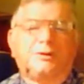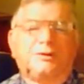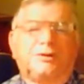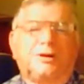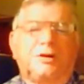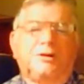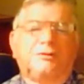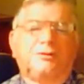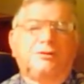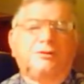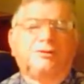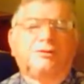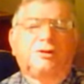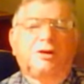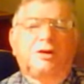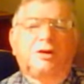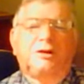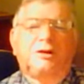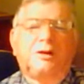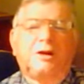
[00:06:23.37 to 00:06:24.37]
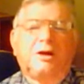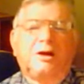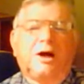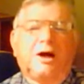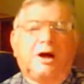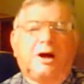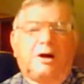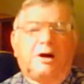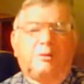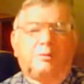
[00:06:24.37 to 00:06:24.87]
Stephen said,
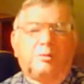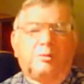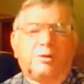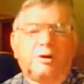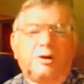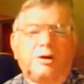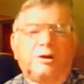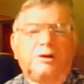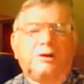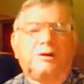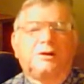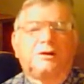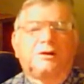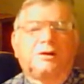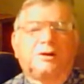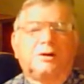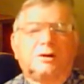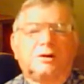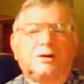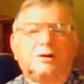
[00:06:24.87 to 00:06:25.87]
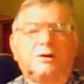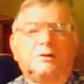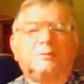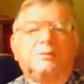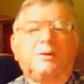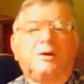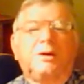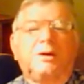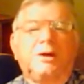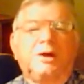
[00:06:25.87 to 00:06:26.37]
I'm ready to come.